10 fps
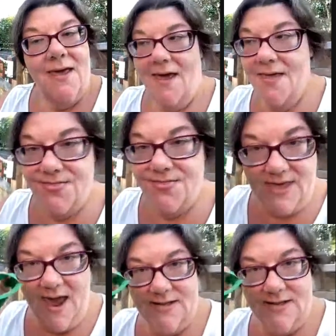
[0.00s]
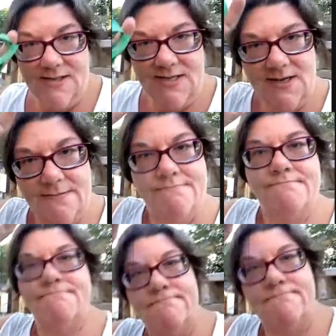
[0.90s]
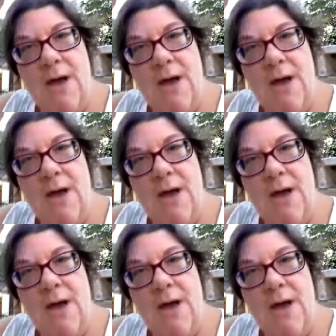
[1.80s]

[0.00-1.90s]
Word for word: and that's my